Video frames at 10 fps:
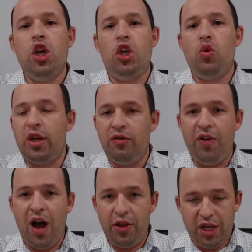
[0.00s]
You can
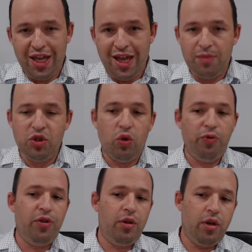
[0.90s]
find the games
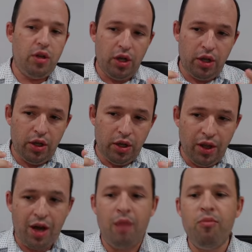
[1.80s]
of
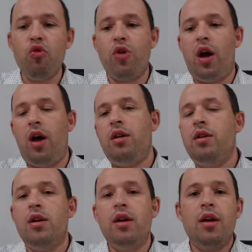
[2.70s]
Nakamura,
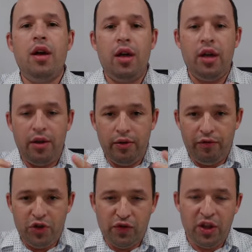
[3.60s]

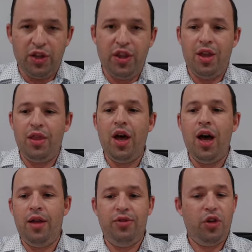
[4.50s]
Vishwanathan
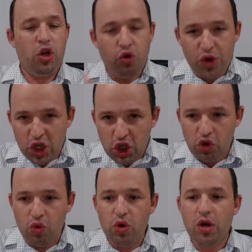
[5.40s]
Anand,
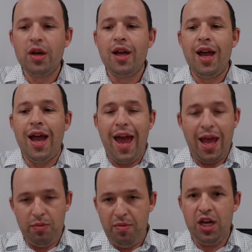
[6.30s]
Grishuk,
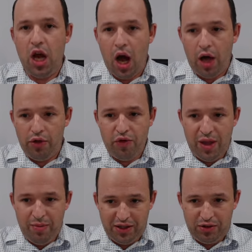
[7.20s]
and many other
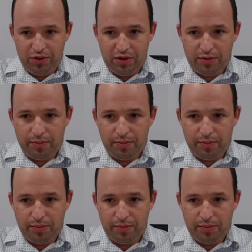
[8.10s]
grandmasters.